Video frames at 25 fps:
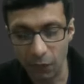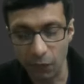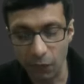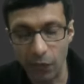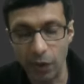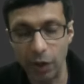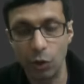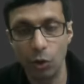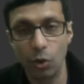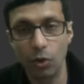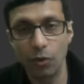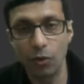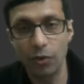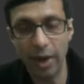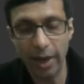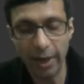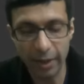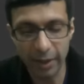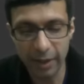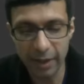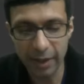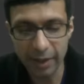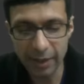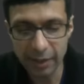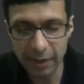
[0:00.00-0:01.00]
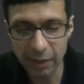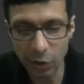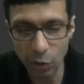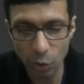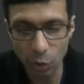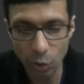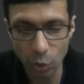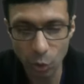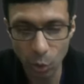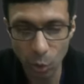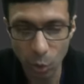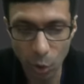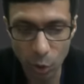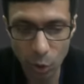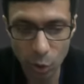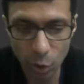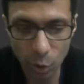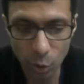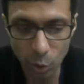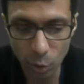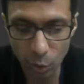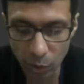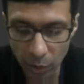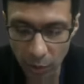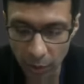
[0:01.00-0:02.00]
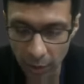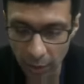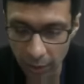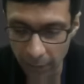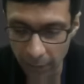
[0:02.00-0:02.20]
We don't write it as C u two O two.